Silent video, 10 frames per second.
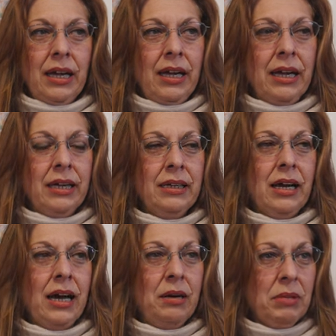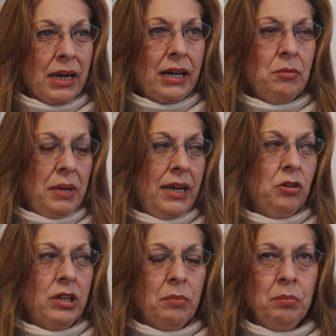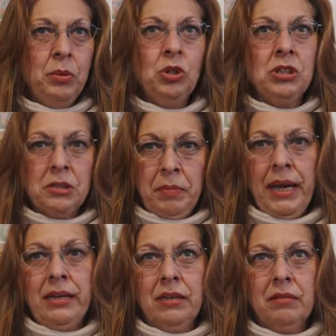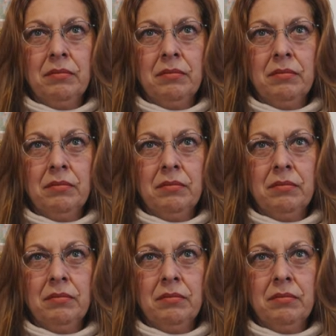And I'm the kind of painter that pushes paint.